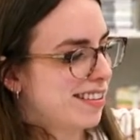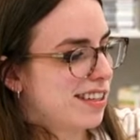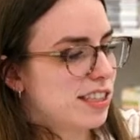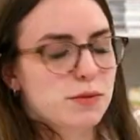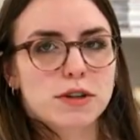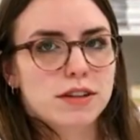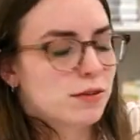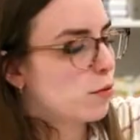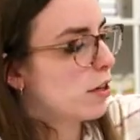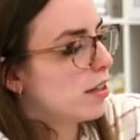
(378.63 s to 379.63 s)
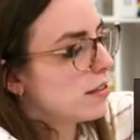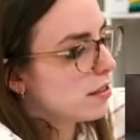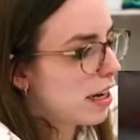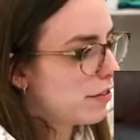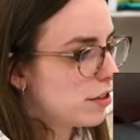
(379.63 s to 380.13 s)
It's one of those mornings,
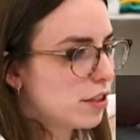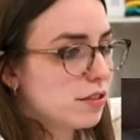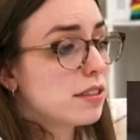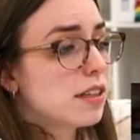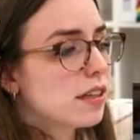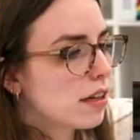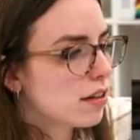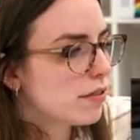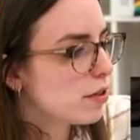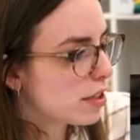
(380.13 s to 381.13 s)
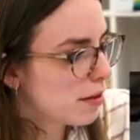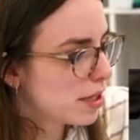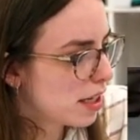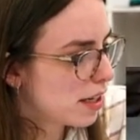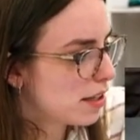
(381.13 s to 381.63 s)
afternoon. See, I don't even know what time of
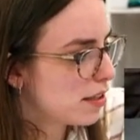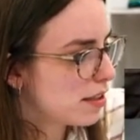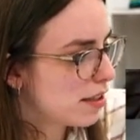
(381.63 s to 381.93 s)
day it is.